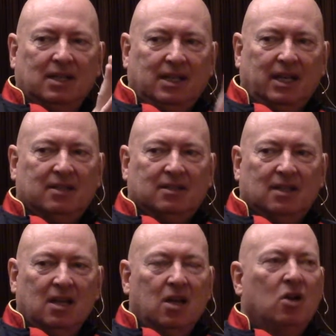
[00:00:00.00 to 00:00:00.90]
kids
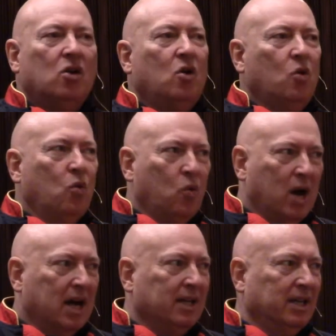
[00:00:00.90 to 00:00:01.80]
who
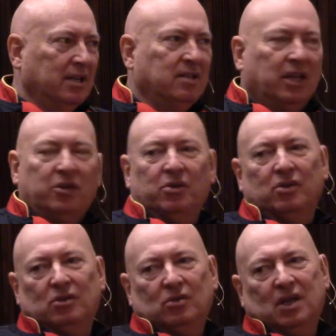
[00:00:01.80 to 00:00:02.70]
are insecure
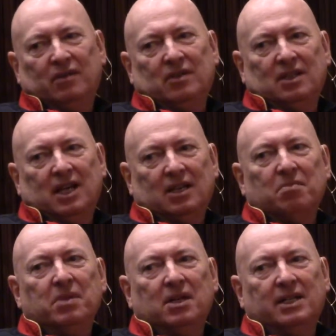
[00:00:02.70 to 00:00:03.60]
to have hot
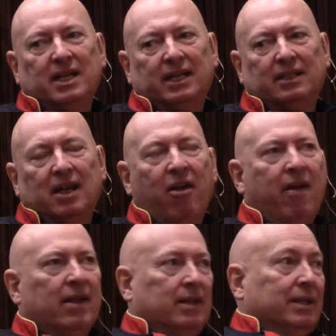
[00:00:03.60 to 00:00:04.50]
meal at night.
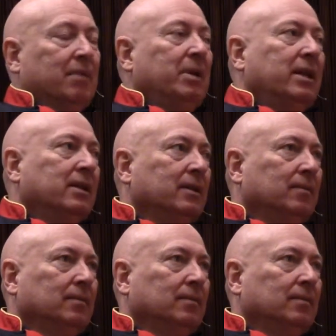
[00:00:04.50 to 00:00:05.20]
I mean,